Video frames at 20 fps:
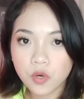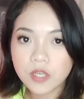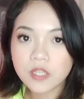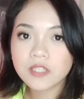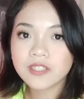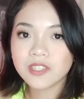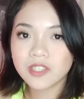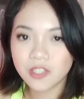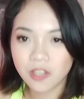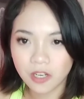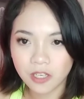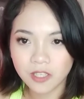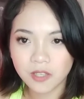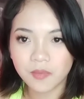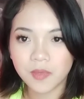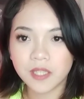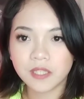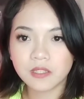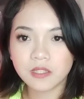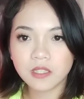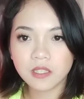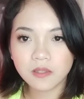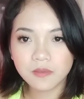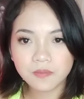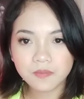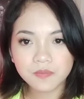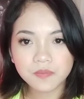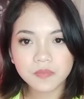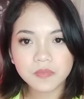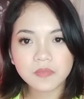Word document.
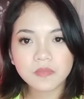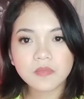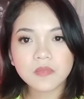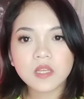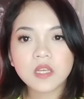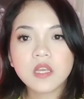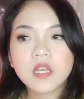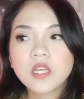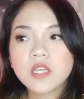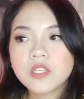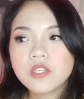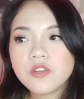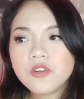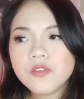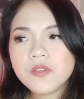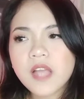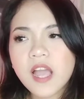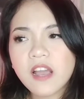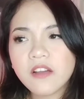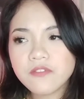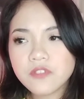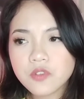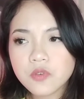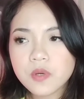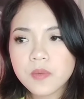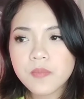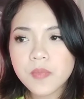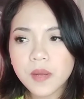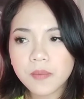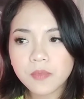You don't have
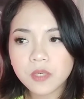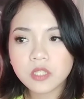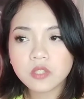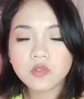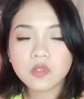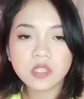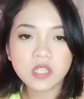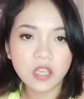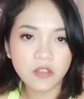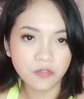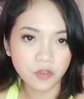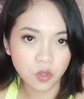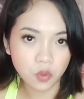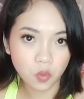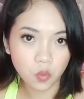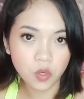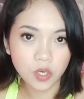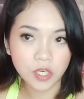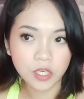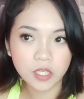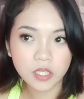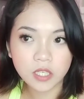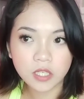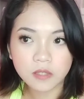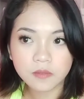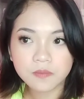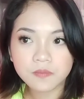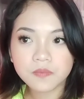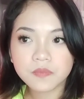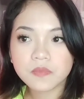to remember to save your
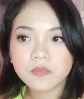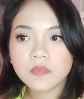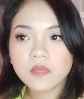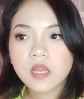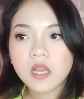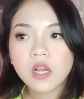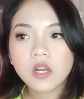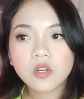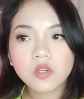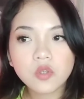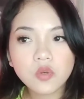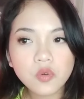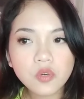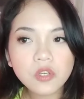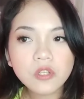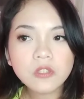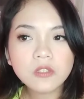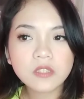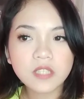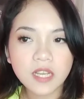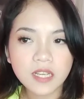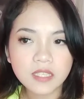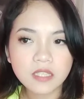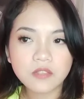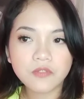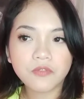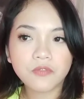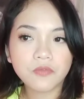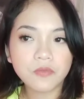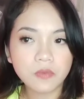work. Google
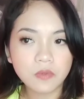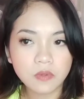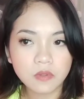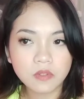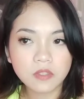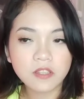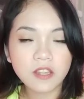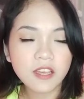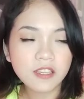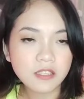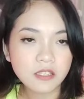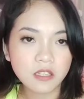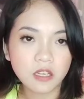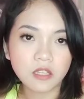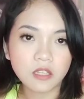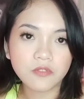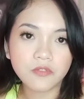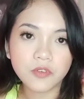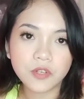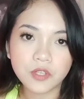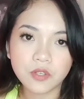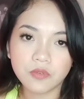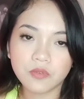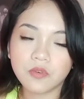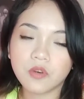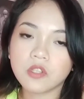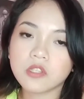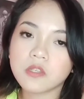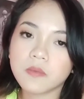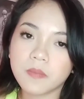does that for
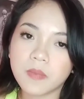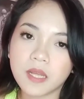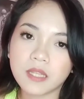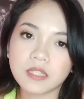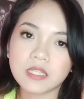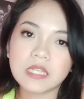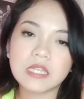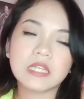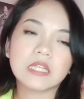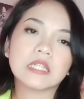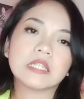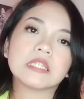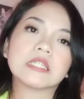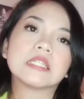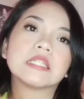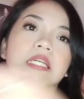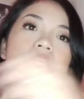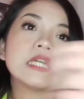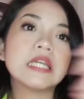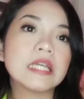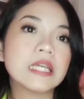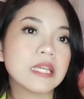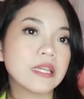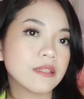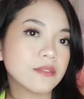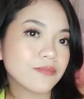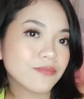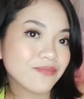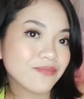you automatically.